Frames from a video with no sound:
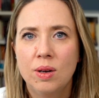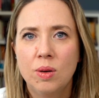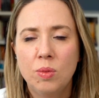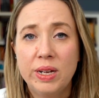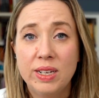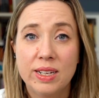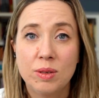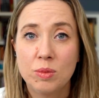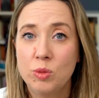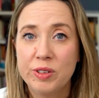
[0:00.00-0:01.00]
Well,
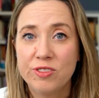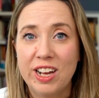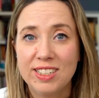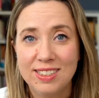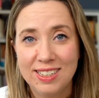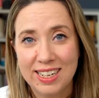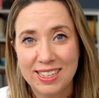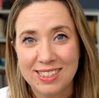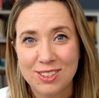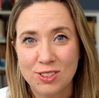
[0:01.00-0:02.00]
it will be
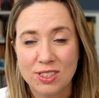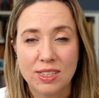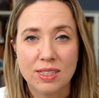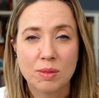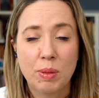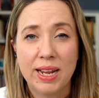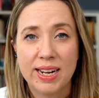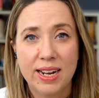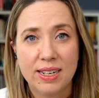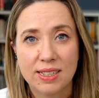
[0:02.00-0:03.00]
fascinating to see this
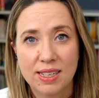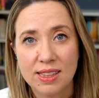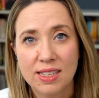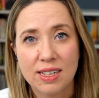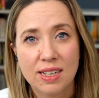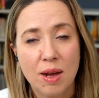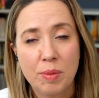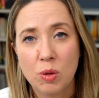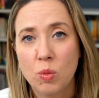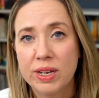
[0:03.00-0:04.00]
play out in the
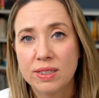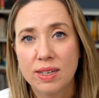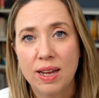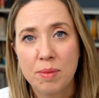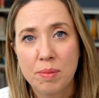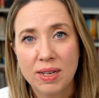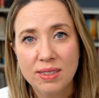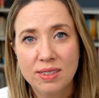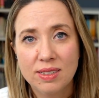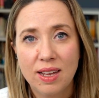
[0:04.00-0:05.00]
coming weeks and
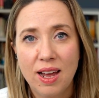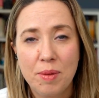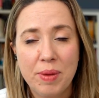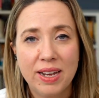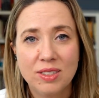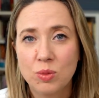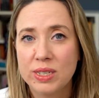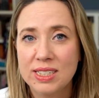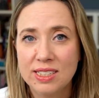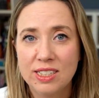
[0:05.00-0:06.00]
months as
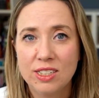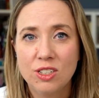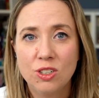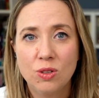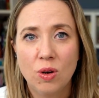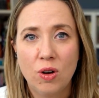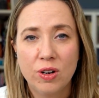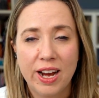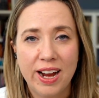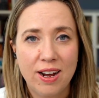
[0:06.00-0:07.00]
we continue
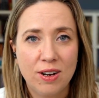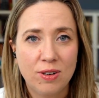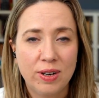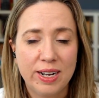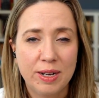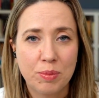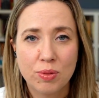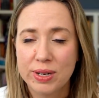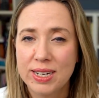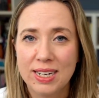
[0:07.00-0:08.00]
on our
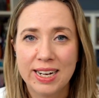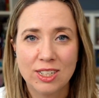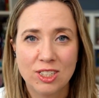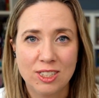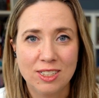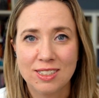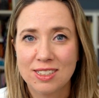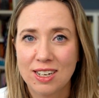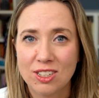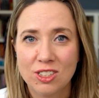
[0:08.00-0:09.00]
pre-election
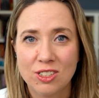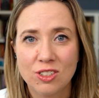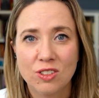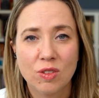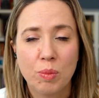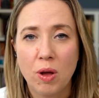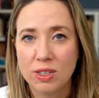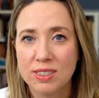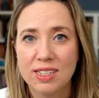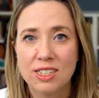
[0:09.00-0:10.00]
discussions of the
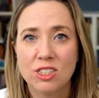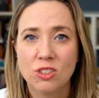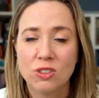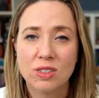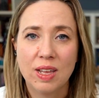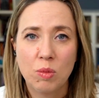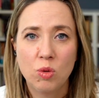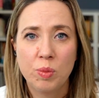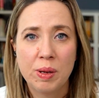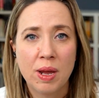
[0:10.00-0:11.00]
policy issues that
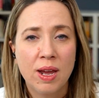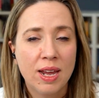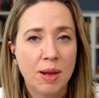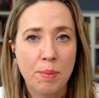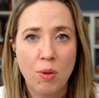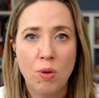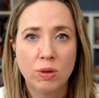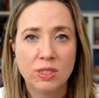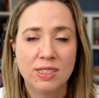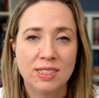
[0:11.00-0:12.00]
will be
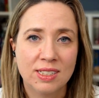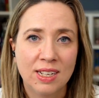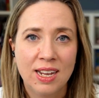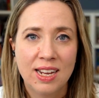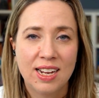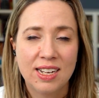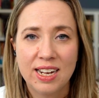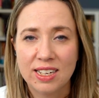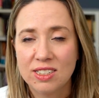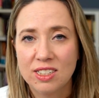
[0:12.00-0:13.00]
important in
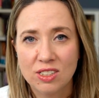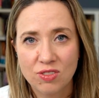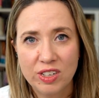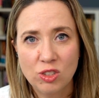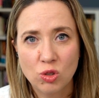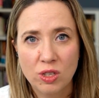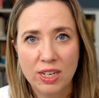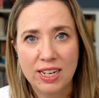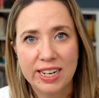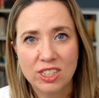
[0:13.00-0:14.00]
next year's federal
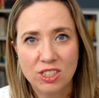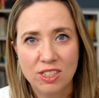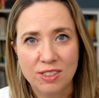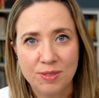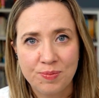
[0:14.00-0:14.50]
election.